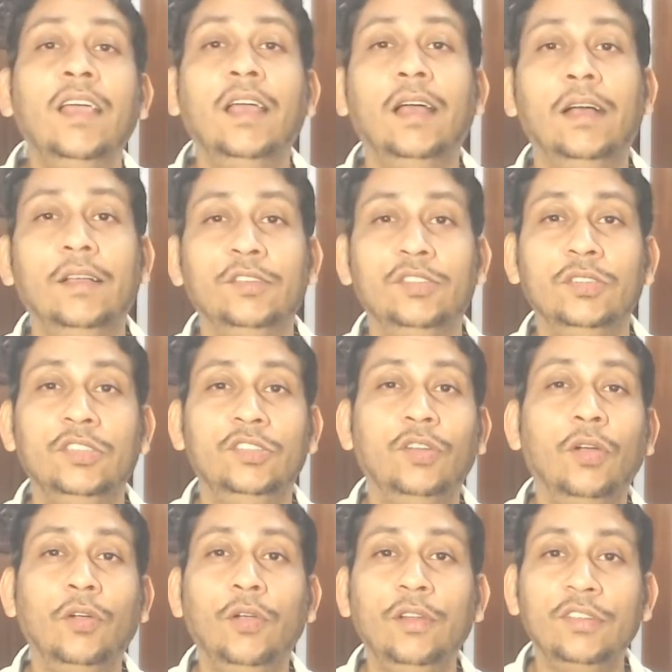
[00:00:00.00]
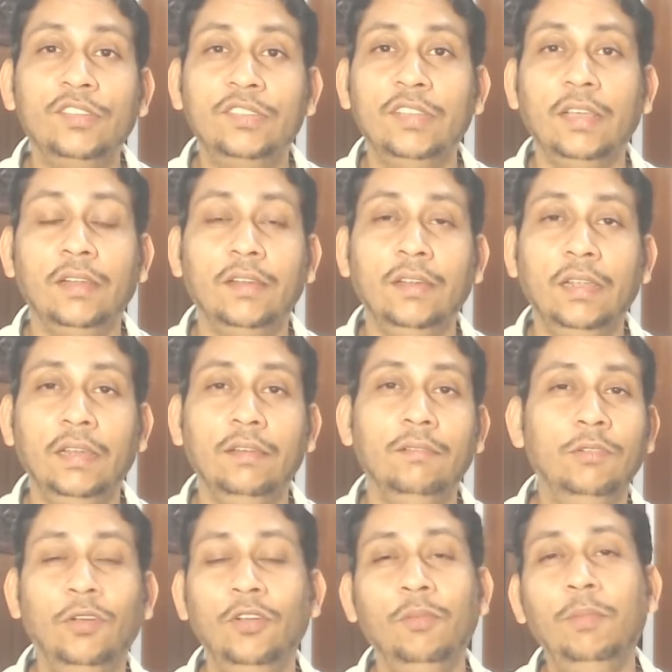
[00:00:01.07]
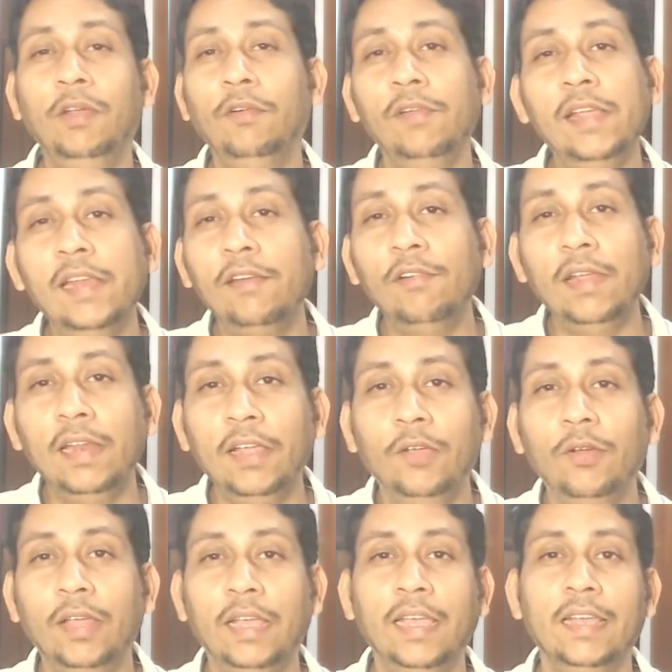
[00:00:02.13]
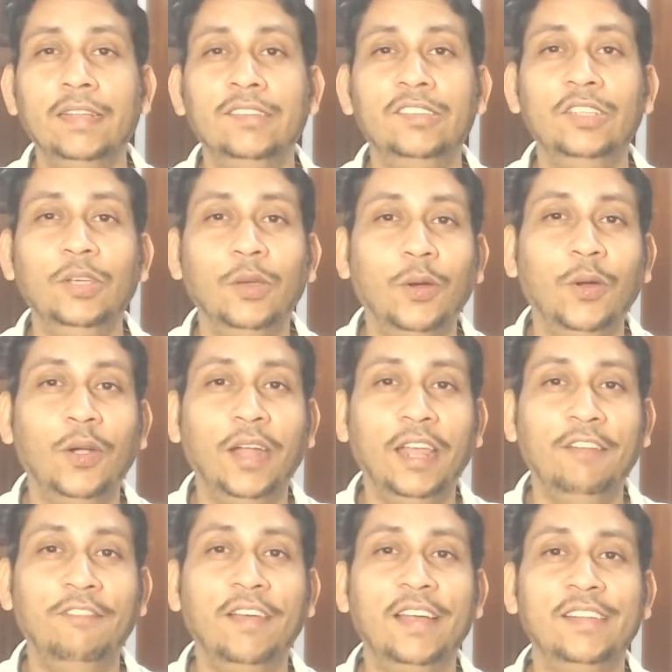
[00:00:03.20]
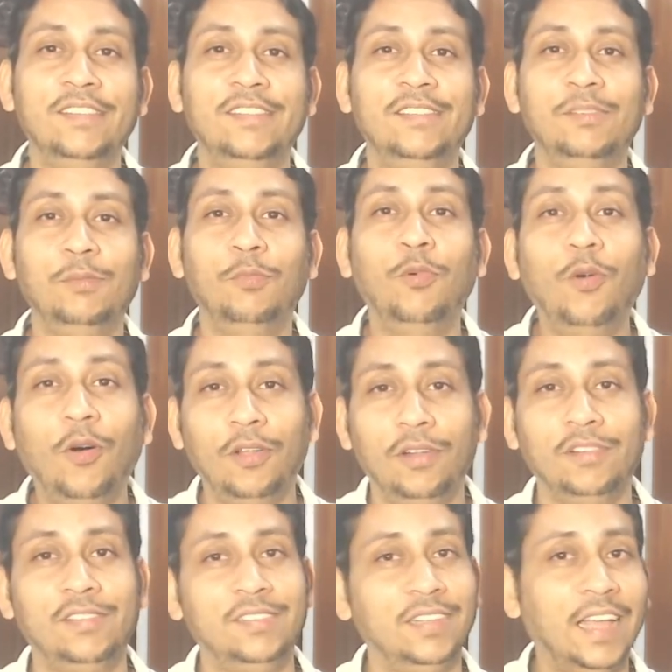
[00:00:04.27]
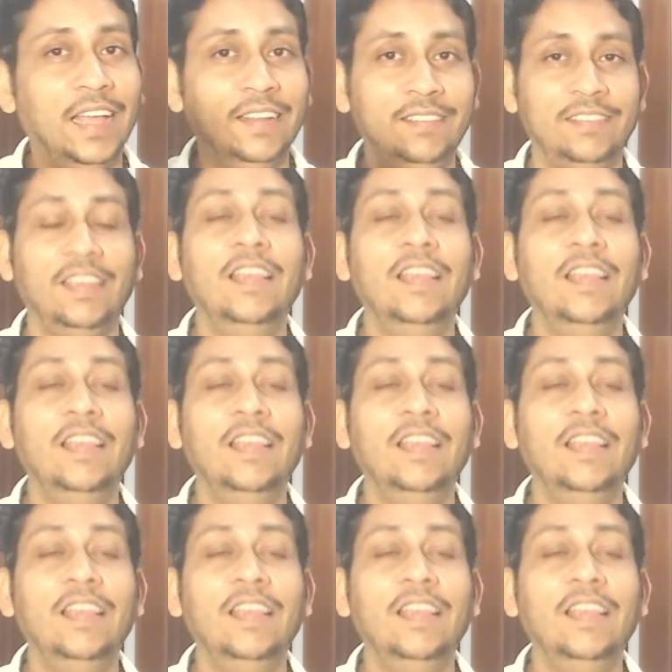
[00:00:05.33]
So it's not going to be really good against your advanced walls. So that's